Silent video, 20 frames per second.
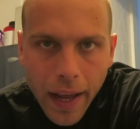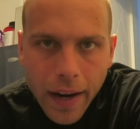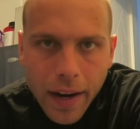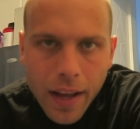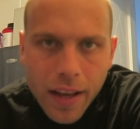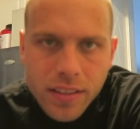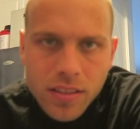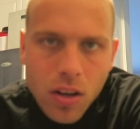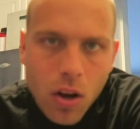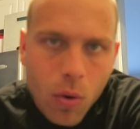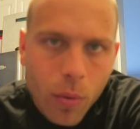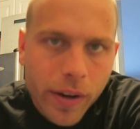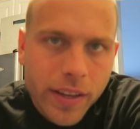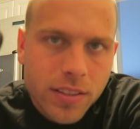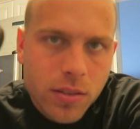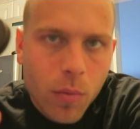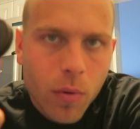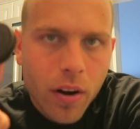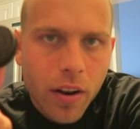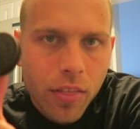And as
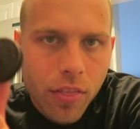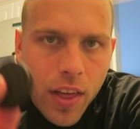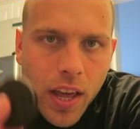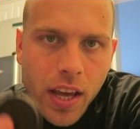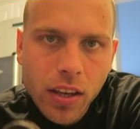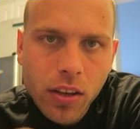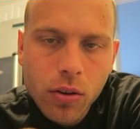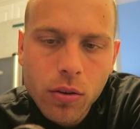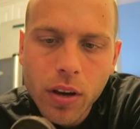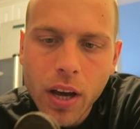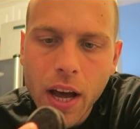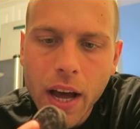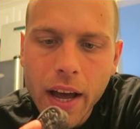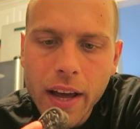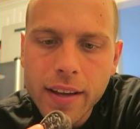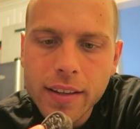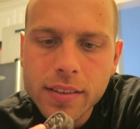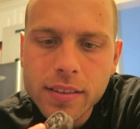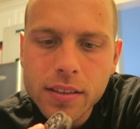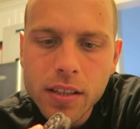always, I wanna thank you
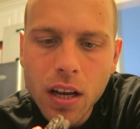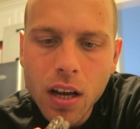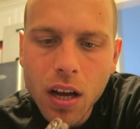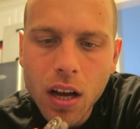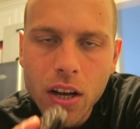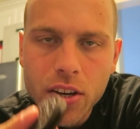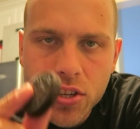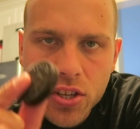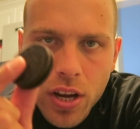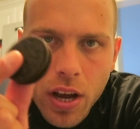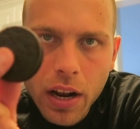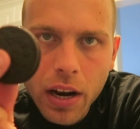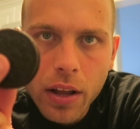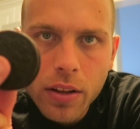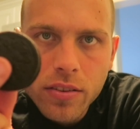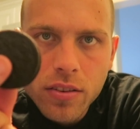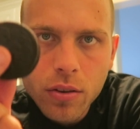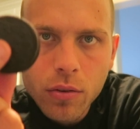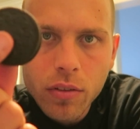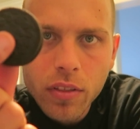guys. Shout
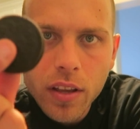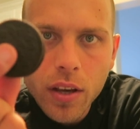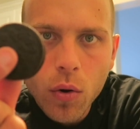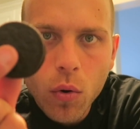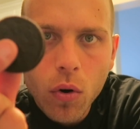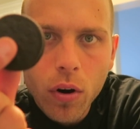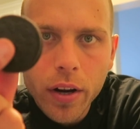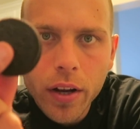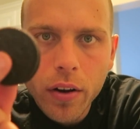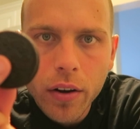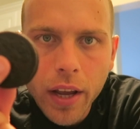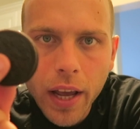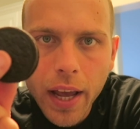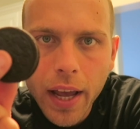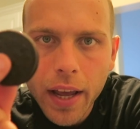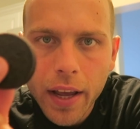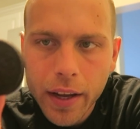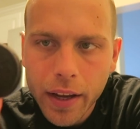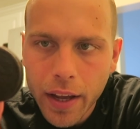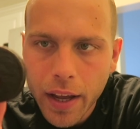out to the Oreo
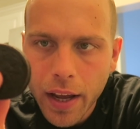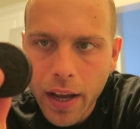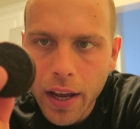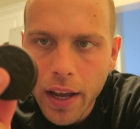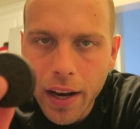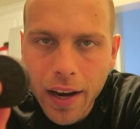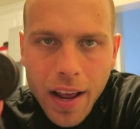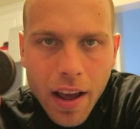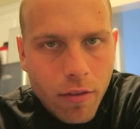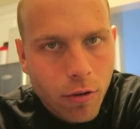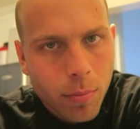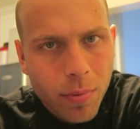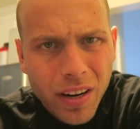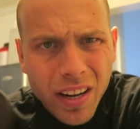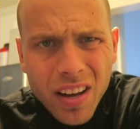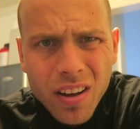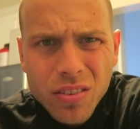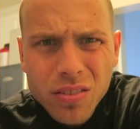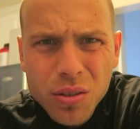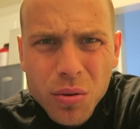gang and
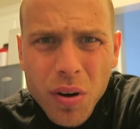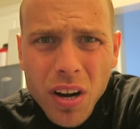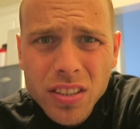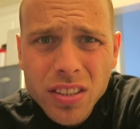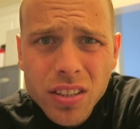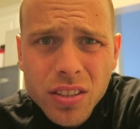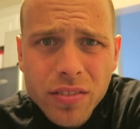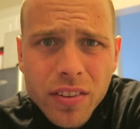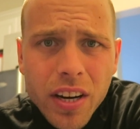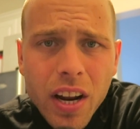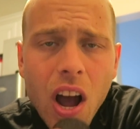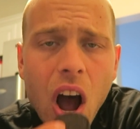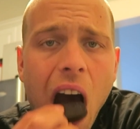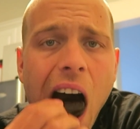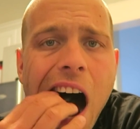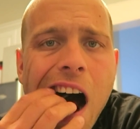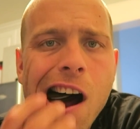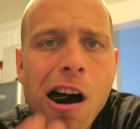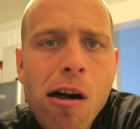everybody else who watched this video.